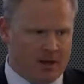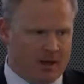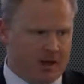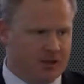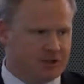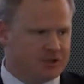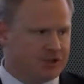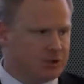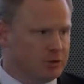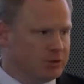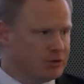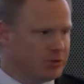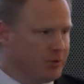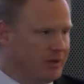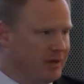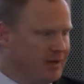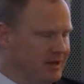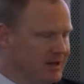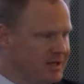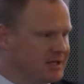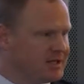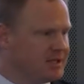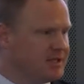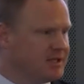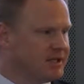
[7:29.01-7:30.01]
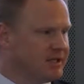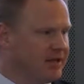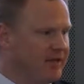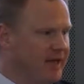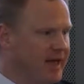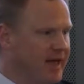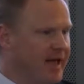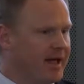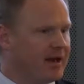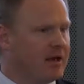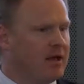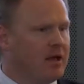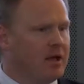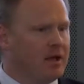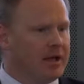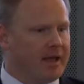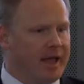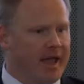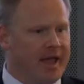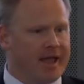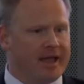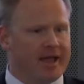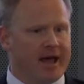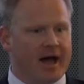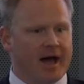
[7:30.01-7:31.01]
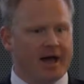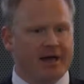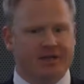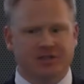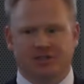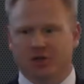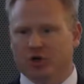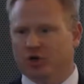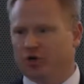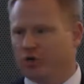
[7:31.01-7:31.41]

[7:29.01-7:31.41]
And so as we listen to that, AI is